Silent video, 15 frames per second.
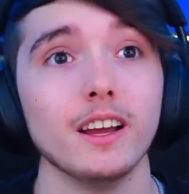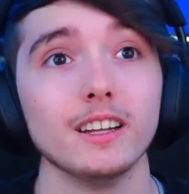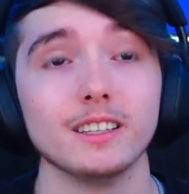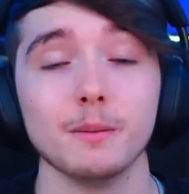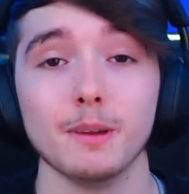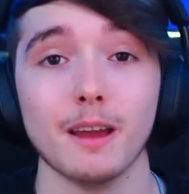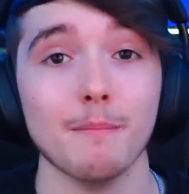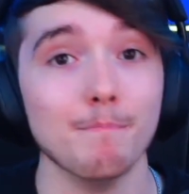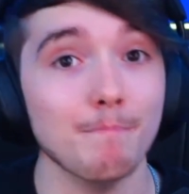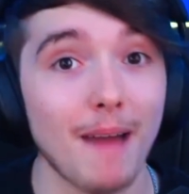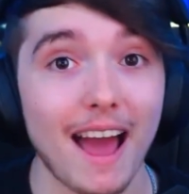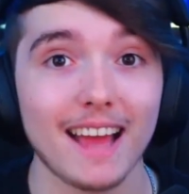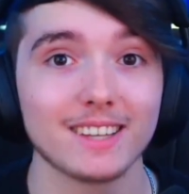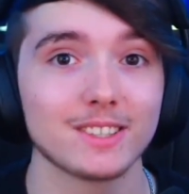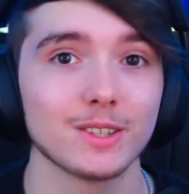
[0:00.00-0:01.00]
to be a
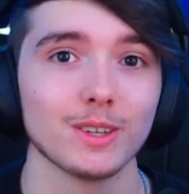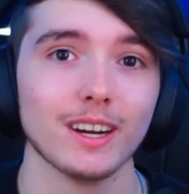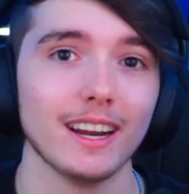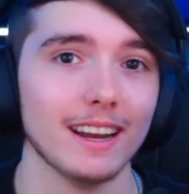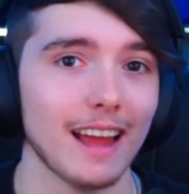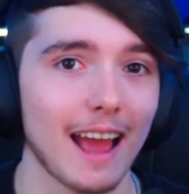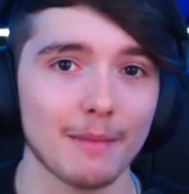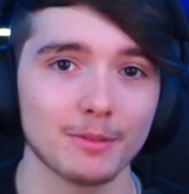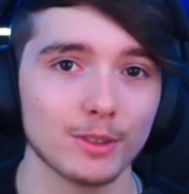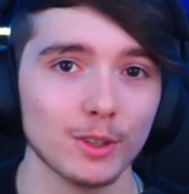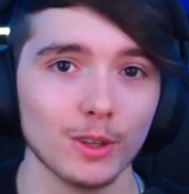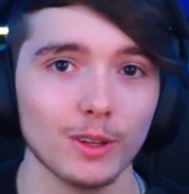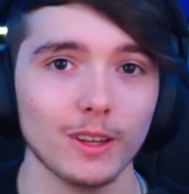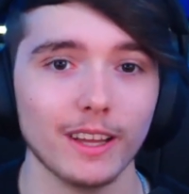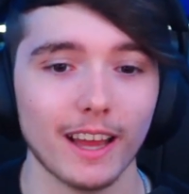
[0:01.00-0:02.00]
master at
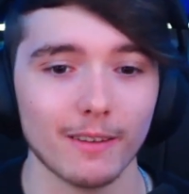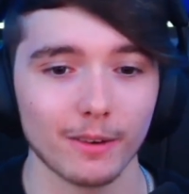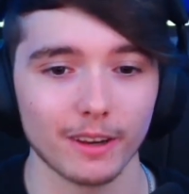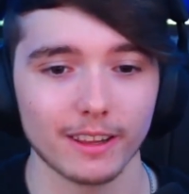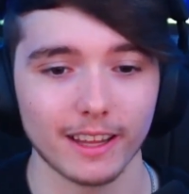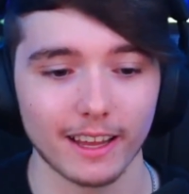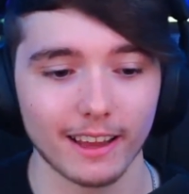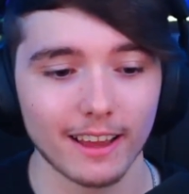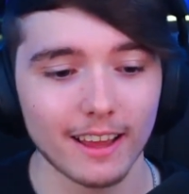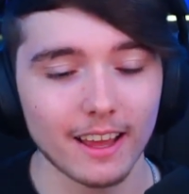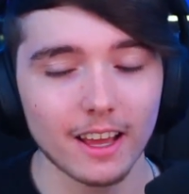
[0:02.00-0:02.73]
absolutely everything.